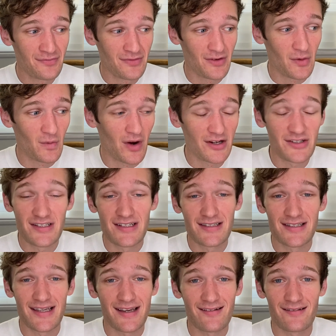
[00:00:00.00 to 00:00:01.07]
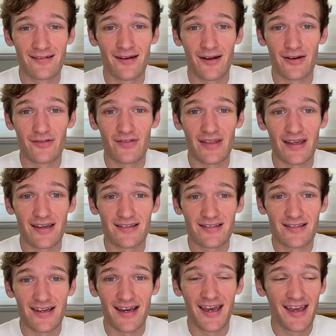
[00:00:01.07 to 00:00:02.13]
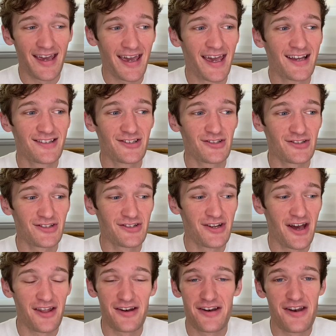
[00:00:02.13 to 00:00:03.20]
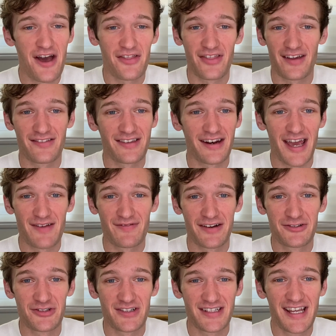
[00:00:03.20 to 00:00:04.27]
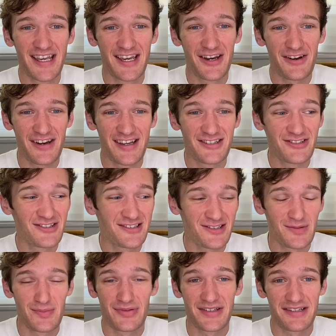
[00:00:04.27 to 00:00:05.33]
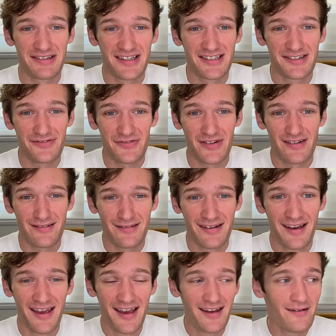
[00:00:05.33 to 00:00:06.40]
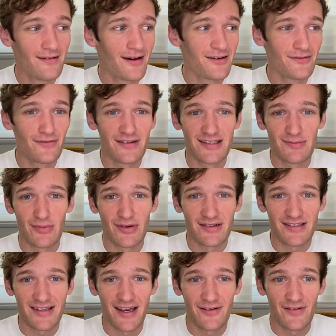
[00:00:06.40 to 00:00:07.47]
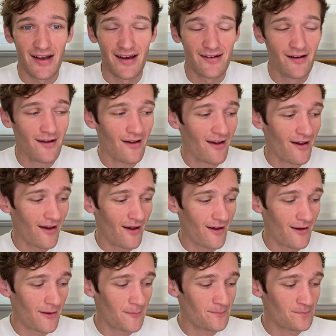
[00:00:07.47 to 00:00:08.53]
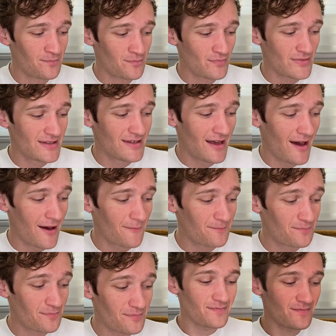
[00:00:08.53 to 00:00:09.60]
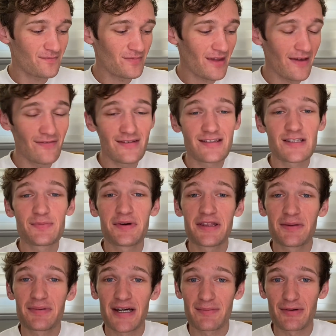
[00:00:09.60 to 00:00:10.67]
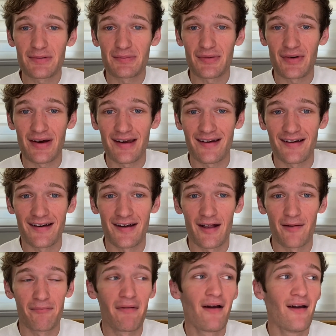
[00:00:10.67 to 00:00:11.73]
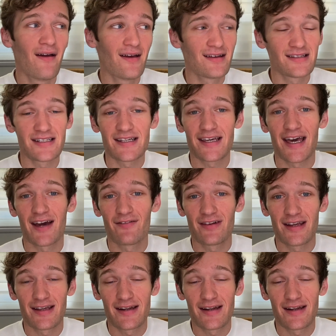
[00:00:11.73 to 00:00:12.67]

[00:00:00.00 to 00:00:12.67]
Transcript: Watch as it's like none of these. It's nothing that I mentioned here. It's just completely different. None of these books get read. Yeah. This has been the Buy Book Boy. Decaffeinated